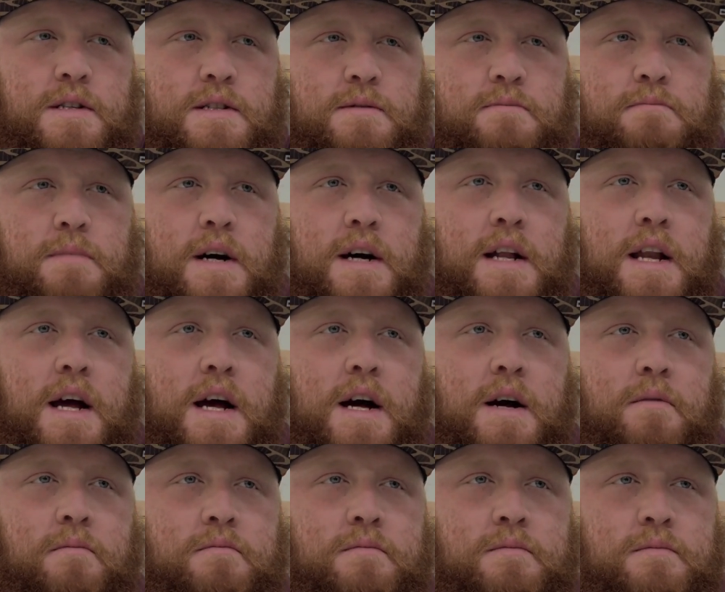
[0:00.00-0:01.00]
But
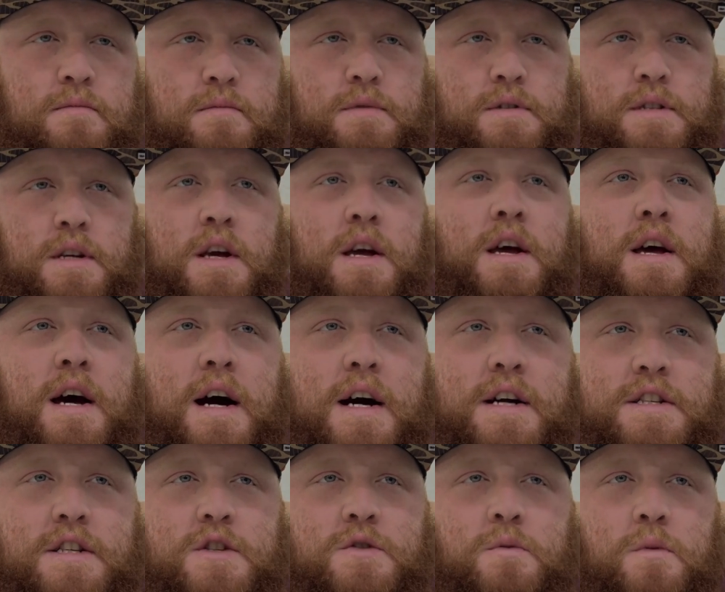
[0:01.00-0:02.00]
I
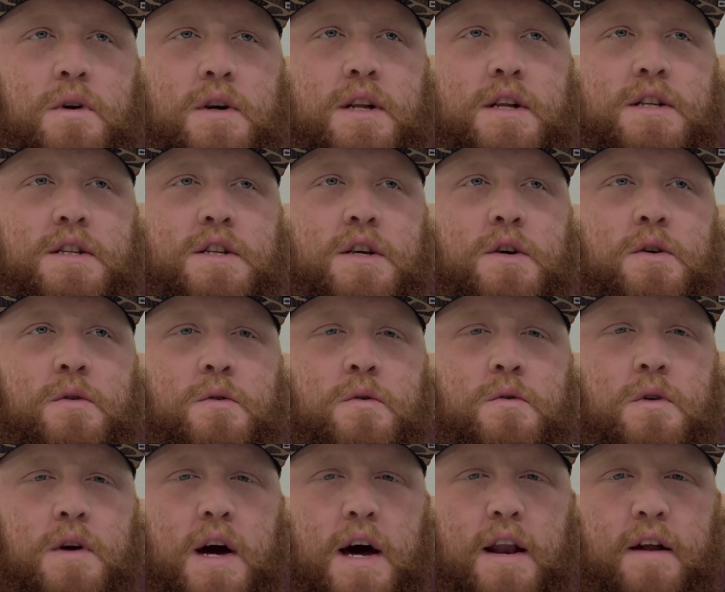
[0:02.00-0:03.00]
just wanted
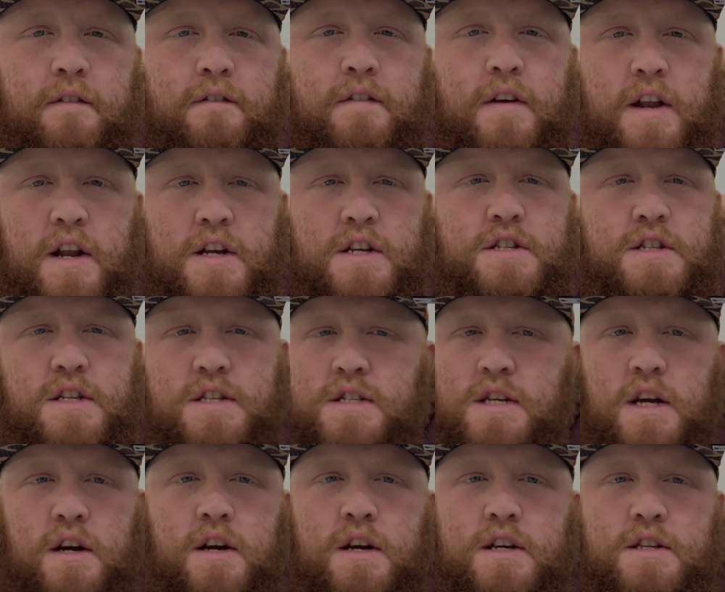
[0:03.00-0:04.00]
to kind of finish the
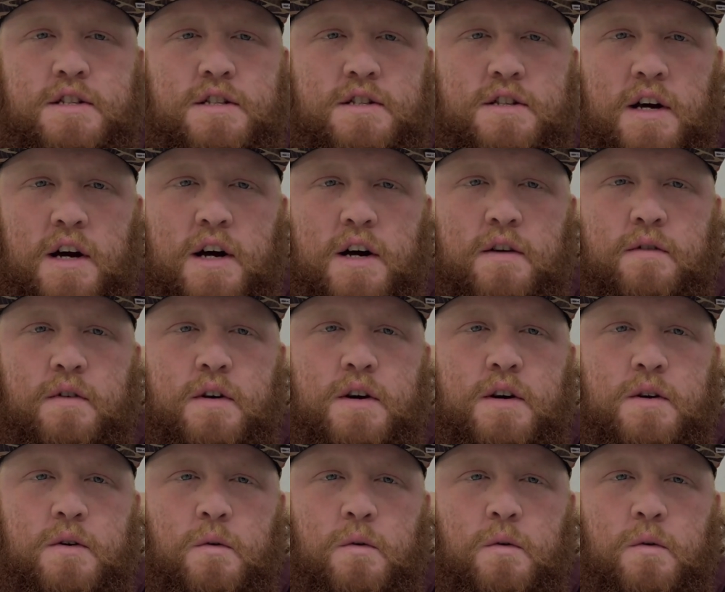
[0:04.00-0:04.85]
series of